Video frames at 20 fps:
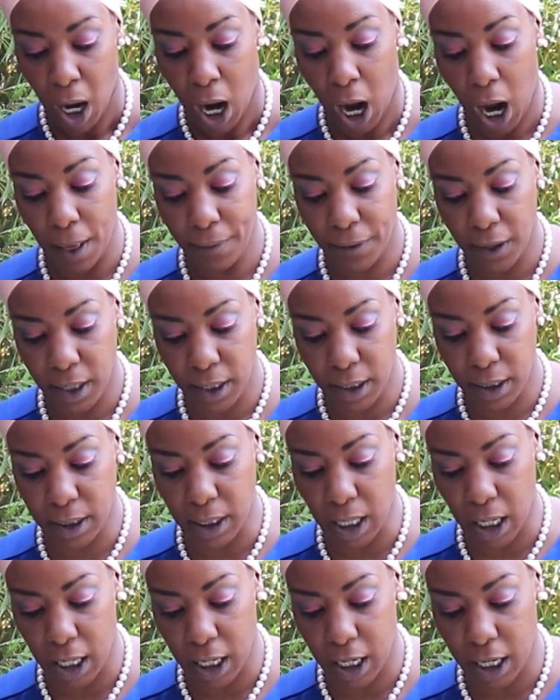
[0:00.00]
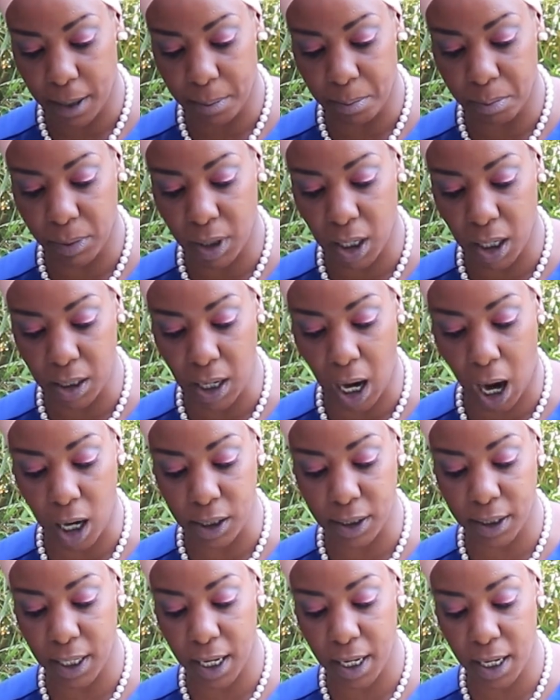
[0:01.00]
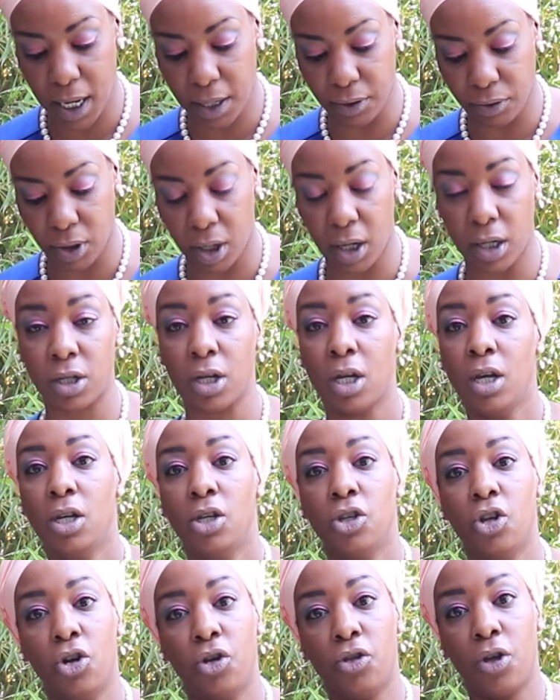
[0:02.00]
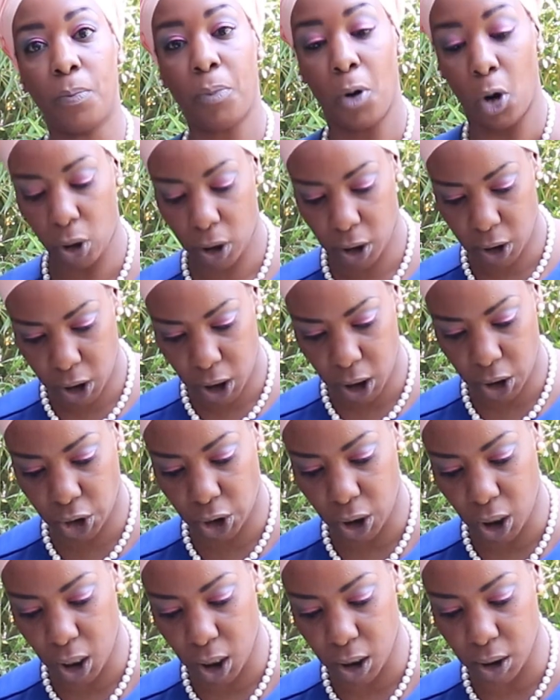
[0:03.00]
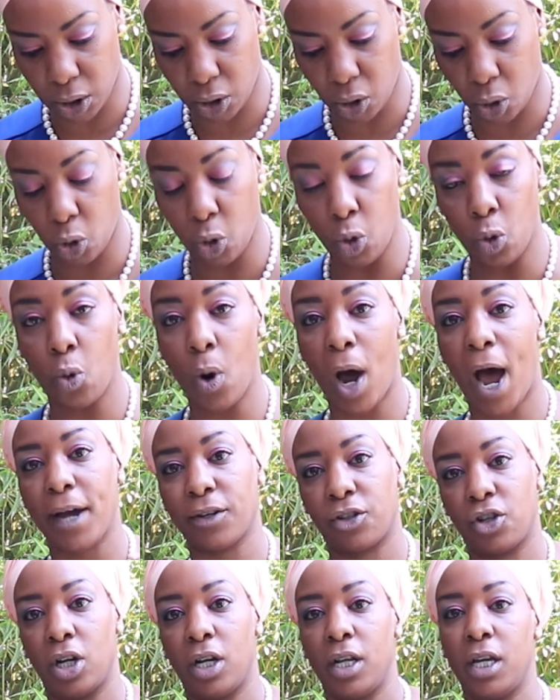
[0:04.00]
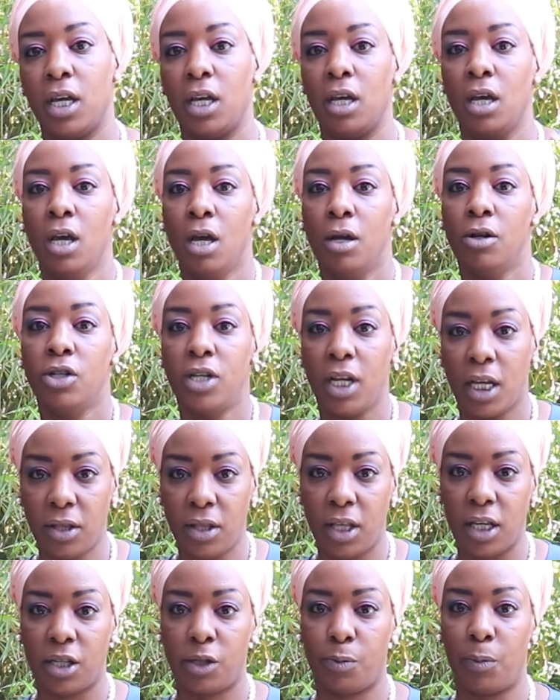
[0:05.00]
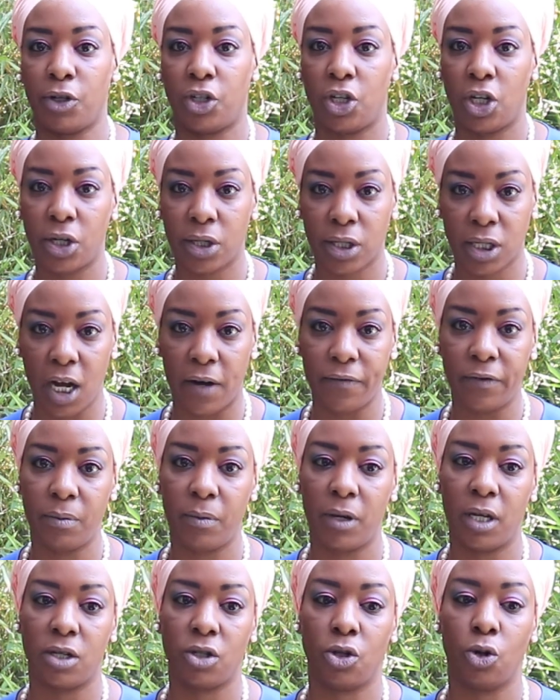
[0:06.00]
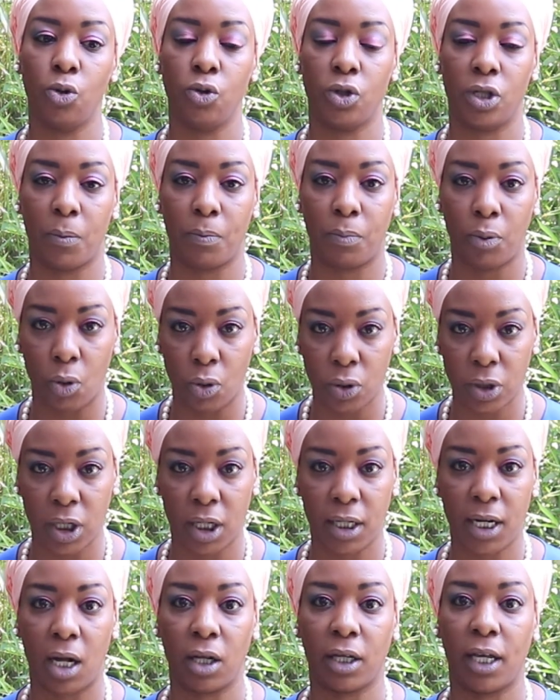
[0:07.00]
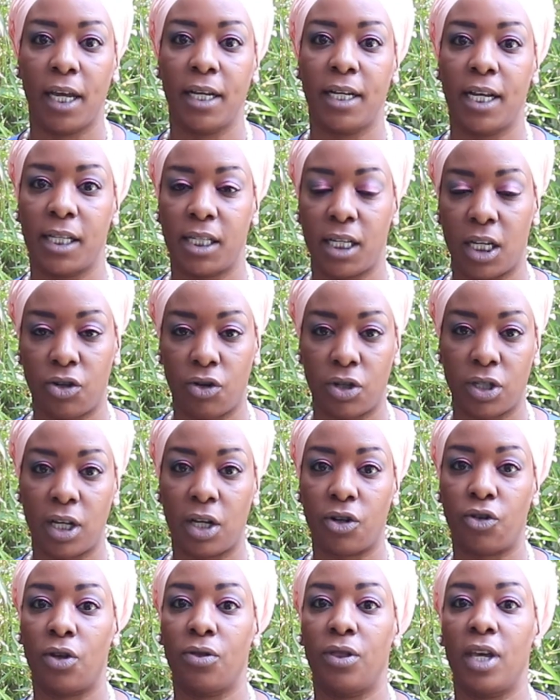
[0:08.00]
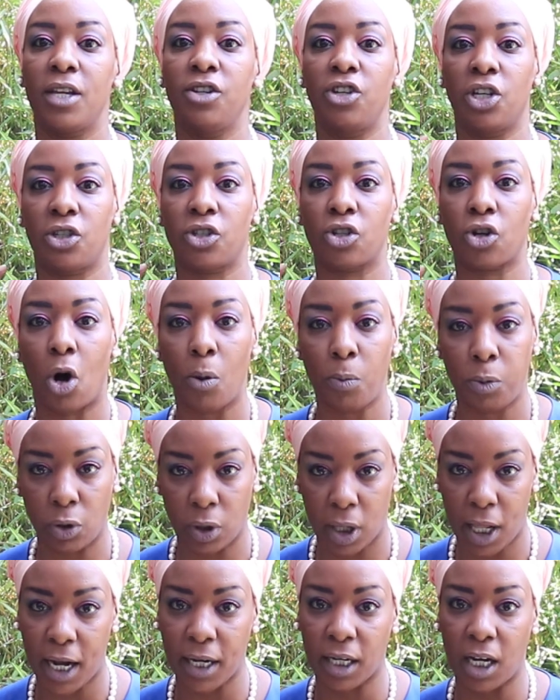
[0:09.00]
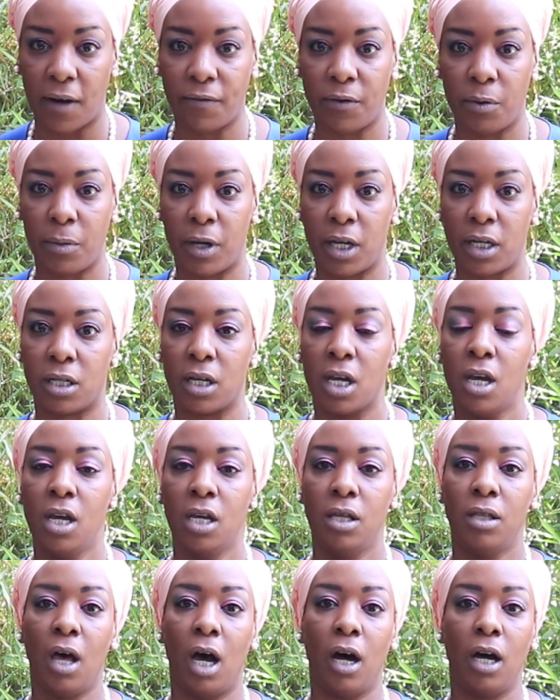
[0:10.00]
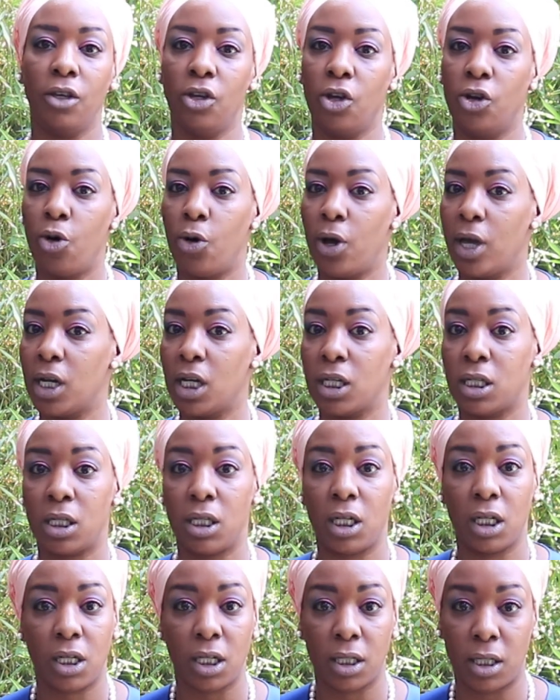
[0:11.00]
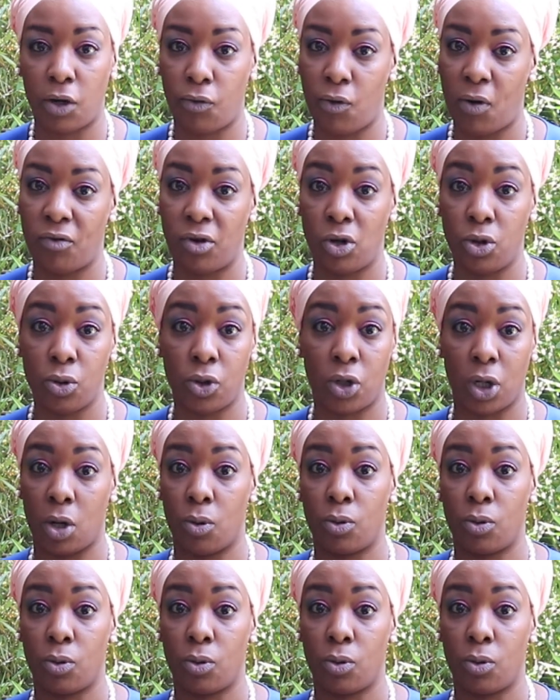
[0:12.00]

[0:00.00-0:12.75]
Others are saying that, the politicians who actually did this, Bashir's government, who supported Al-Qaeda, etc., they just toppled that government, in a citizen revolution.